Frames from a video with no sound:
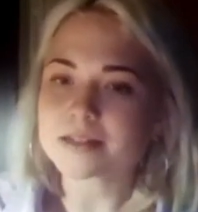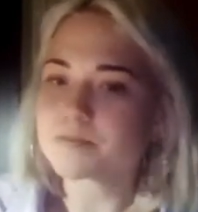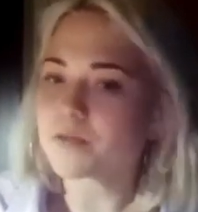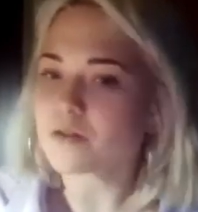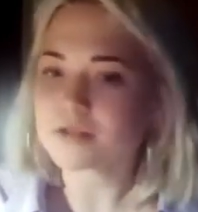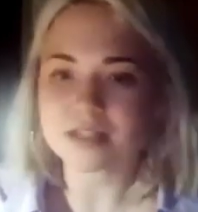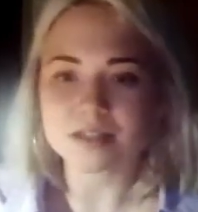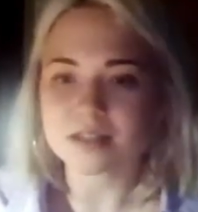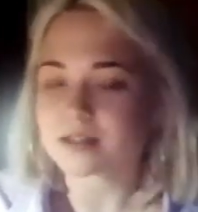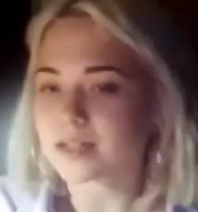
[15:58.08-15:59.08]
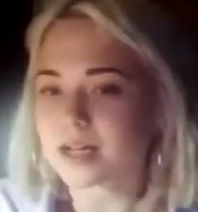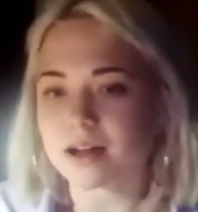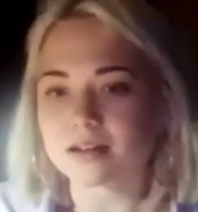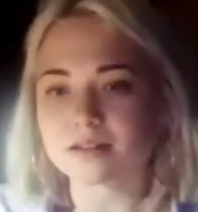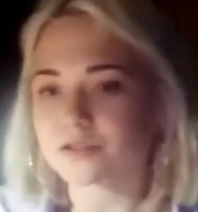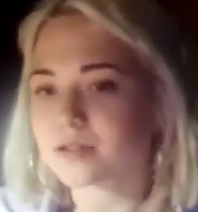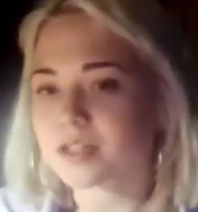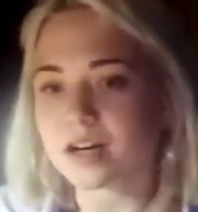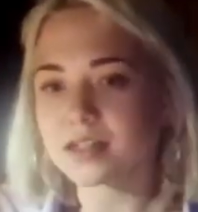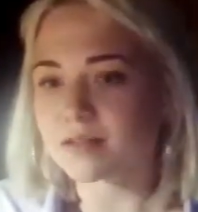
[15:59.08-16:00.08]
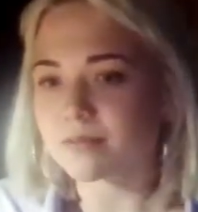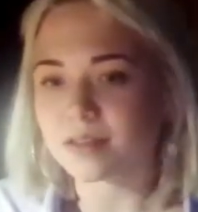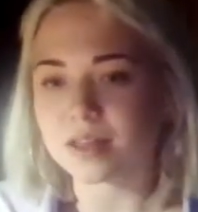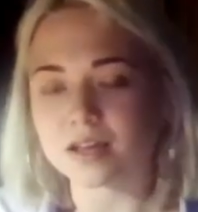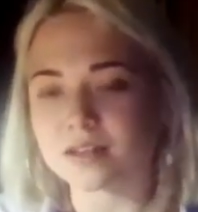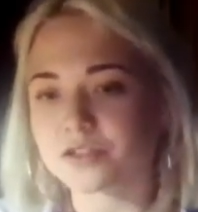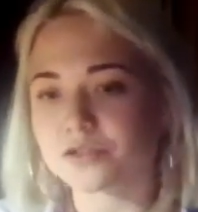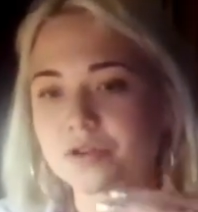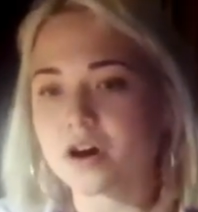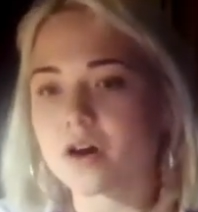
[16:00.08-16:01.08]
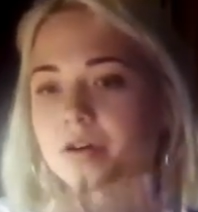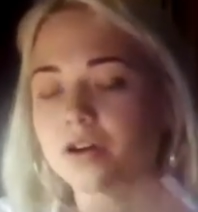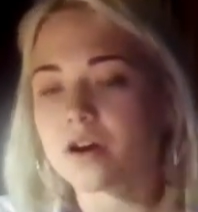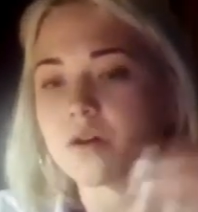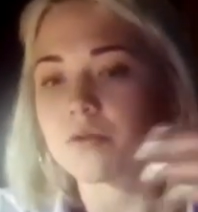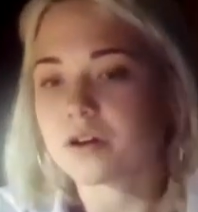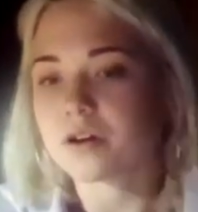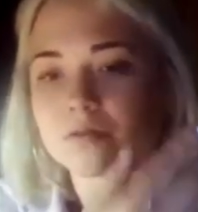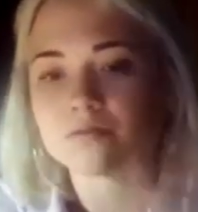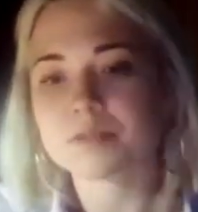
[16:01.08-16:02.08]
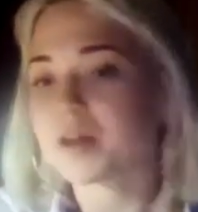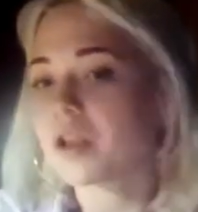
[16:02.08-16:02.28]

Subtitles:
process that you start something and then you go, spill